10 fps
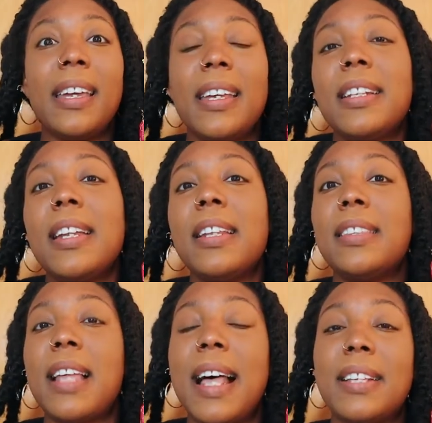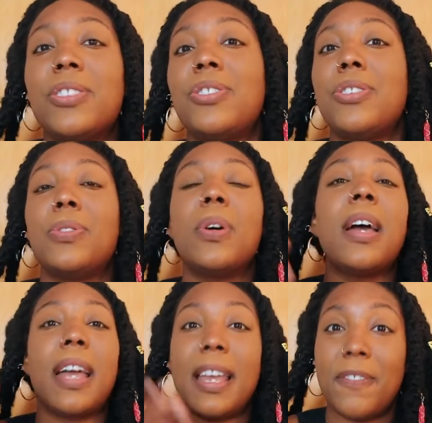it can last you
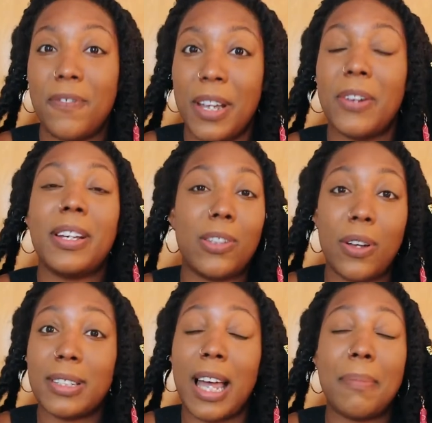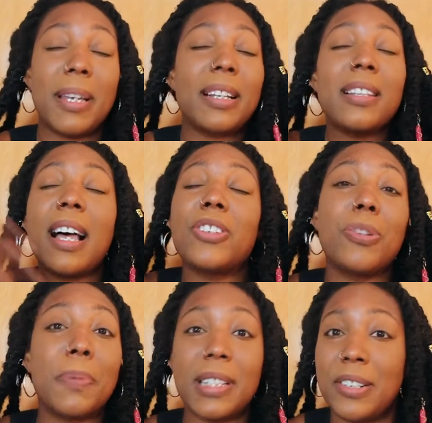a very long time. It can last
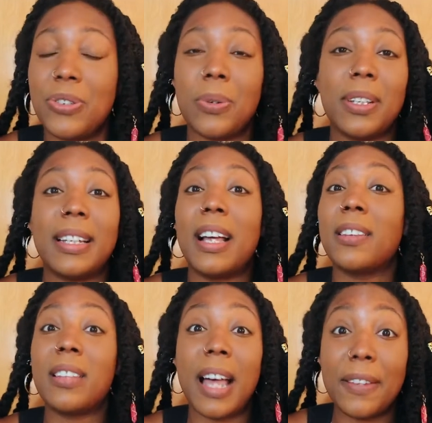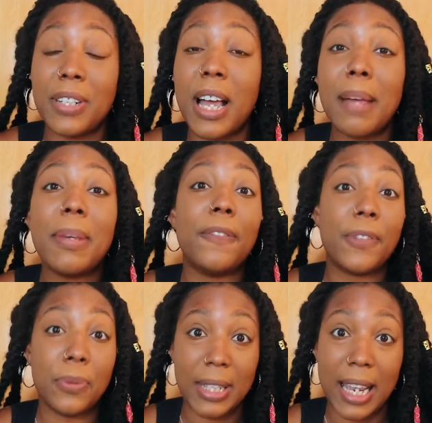you potentially a lifetime
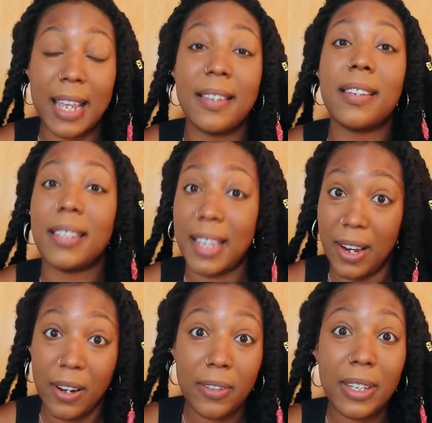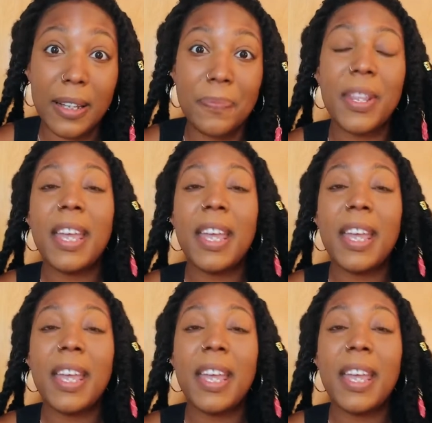if you take care of it.